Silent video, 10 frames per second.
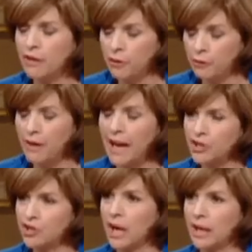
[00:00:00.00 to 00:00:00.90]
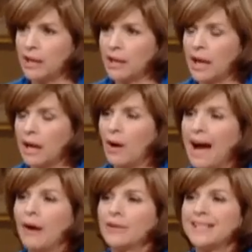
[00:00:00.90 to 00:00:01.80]
if you fast track it now,
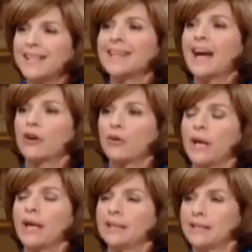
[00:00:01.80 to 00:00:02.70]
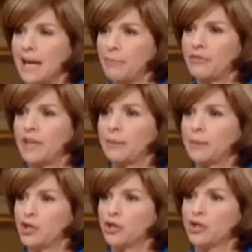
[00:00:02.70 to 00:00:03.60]
how does it not create the type of
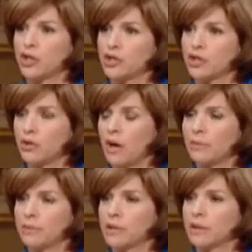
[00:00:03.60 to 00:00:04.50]
damage you just described?